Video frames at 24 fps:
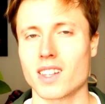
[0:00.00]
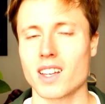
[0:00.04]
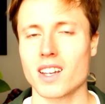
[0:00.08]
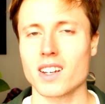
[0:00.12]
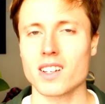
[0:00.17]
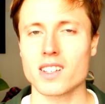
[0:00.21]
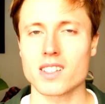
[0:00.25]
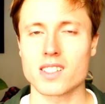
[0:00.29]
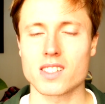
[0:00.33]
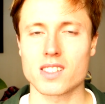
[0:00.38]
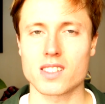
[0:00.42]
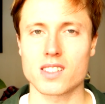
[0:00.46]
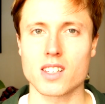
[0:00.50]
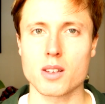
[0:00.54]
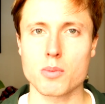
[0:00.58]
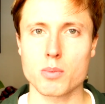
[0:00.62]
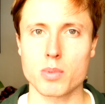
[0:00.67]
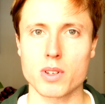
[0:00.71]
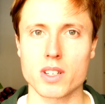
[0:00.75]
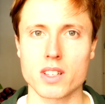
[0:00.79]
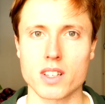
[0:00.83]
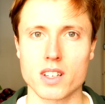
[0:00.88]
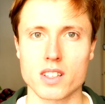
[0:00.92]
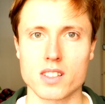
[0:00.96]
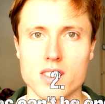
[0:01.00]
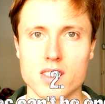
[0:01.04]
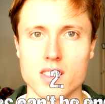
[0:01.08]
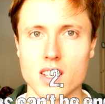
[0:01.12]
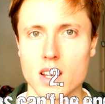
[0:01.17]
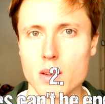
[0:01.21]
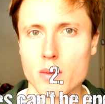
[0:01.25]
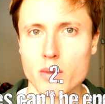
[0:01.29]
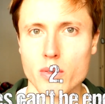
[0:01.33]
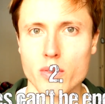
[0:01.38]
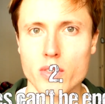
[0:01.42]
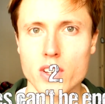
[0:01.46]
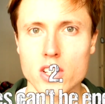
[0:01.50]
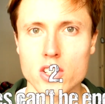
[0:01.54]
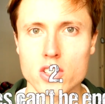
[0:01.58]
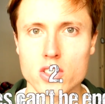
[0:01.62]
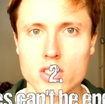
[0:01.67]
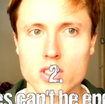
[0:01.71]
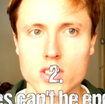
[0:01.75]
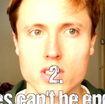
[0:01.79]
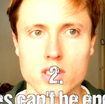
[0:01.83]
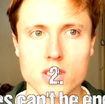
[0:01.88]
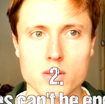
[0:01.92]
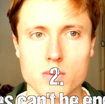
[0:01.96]
that is simply that some
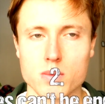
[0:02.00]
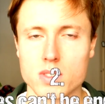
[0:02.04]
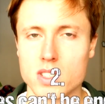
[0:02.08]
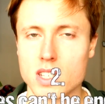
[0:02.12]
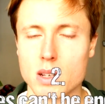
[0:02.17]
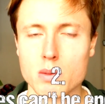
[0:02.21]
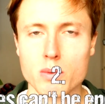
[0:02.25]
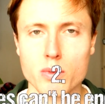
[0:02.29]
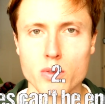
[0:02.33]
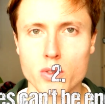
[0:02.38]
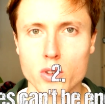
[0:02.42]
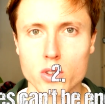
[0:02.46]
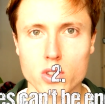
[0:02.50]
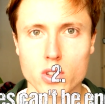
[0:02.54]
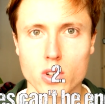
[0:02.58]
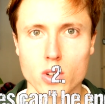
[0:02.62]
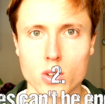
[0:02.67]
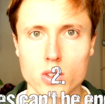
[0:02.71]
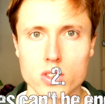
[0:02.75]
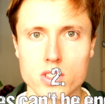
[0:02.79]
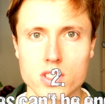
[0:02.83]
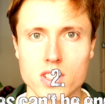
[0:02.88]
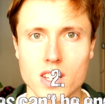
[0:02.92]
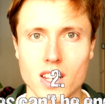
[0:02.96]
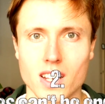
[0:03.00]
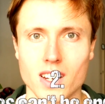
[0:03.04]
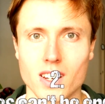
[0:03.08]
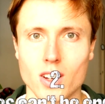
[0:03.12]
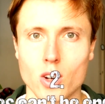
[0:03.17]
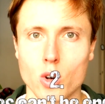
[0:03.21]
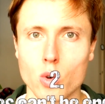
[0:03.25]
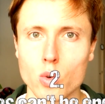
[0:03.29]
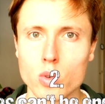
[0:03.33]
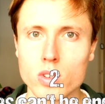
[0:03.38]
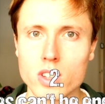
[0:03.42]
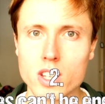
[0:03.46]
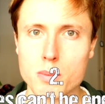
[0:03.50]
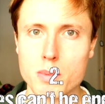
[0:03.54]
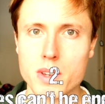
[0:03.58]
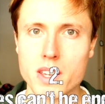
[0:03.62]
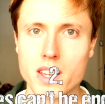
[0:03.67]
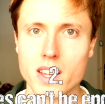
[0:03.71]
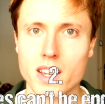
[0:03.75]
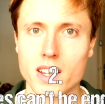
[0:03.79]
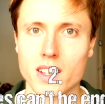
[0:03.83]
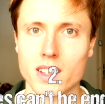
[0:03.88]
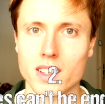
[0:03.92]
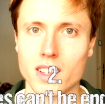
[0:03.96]
features, some footholds can only
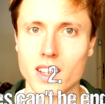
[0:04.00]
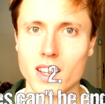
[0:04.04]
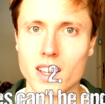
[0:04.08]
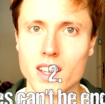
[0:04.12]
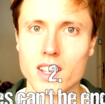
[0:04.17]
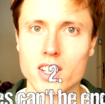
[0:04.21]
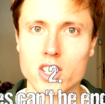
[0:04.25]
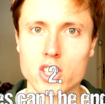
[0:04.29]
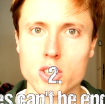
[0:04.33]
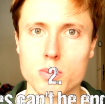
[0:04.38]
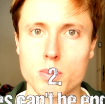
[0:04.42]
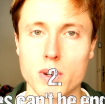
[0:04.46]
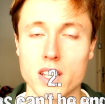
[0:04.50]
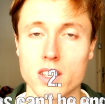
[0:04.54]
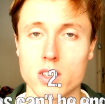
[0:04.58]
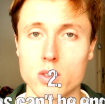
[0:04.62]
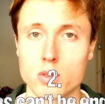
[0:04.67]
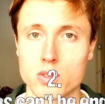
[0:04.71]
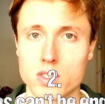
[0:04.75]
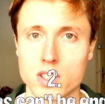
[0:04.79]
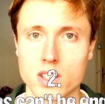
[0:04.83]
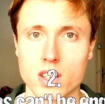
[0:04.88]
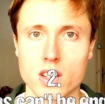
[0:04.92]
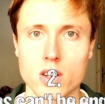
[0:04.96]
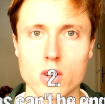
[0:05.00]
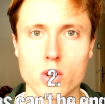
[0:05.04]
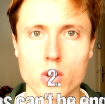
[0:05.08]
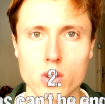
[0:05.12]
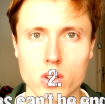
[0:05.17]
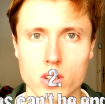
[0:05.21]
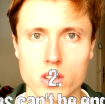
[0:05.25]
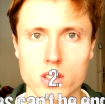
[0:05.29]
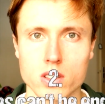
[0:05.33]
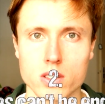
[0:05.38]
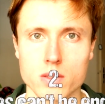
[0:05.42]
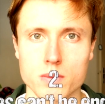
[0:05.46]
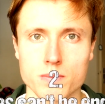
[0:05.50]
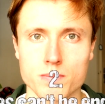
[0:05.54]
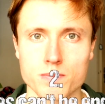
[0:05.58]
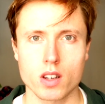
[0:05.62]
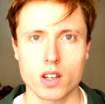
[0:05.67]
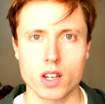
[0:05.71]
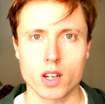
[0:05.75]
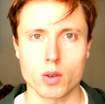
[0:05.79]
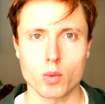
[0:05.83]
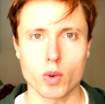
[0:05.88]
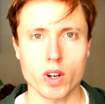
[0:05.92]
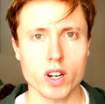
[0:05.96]
be engaged by using a hook.
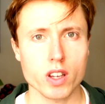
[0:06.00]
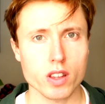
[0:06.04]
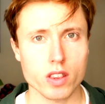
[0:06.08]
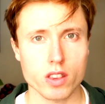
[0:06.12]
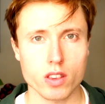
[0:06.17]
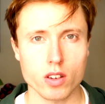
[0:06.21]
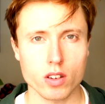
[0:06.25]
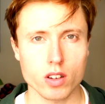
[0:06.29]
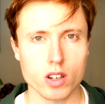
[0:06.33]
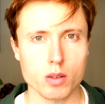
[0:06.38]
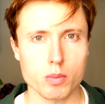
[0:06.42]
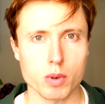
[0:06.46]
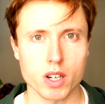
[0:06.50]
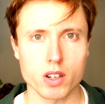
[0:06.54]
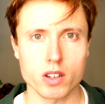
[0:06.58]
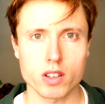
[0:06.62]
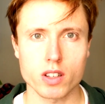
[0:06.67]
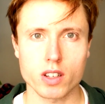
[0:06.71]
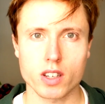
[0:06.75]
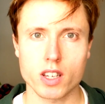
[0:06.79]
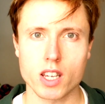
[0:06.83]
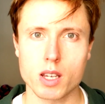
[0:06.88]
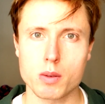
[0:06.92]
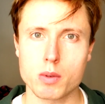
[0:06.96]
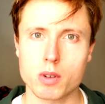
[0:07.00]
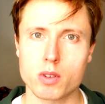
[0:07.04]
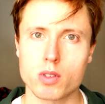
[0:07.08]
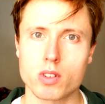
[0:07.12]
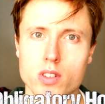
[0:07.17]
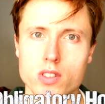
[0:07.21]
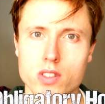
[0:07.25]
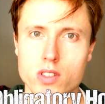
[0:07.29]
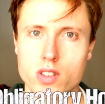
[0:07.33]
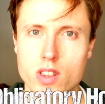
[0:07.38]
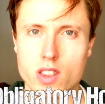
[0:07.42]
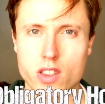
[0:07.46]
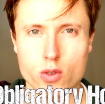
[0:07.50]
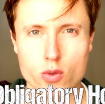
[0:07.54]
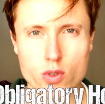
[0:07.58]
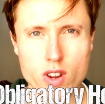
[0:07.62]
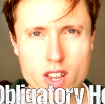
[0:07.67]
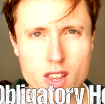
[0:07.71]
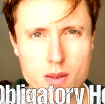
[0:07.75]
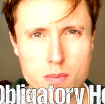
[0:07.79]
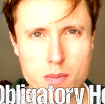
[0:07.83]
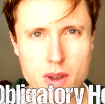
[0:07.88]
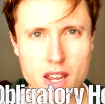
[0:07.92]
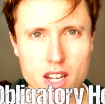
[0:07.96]
And when I thought about it, I came across
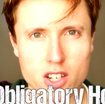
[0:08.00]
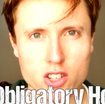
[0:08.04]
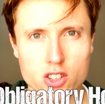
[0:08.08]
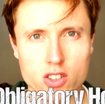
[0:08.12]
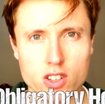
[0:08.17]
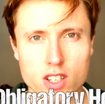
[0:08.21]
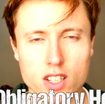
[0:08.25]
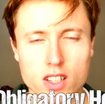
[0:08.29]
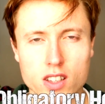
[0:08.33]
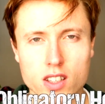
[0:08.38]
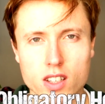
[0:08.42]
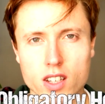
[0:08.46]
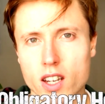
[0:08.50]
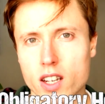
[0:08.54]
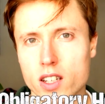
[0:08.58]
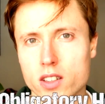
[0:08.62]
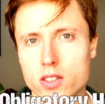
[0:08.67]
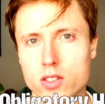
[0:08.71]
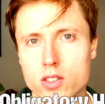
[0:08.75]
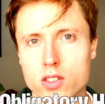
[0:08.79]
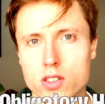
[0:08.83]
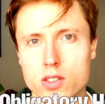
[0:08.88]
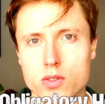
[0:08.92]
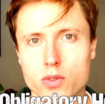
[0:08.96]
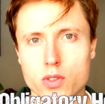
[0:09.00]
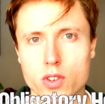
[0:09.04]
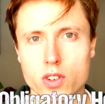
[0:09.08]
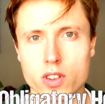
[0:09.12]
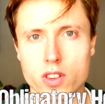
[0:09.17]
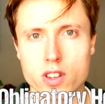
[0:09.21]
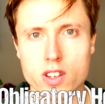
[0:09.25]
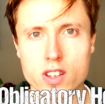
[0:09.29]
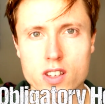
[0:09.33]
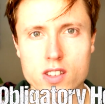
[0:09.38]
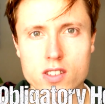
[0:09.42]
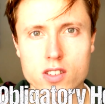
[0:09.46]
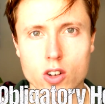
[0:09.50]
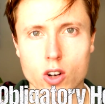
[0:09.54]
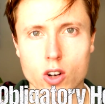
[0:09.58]
three major indicators for these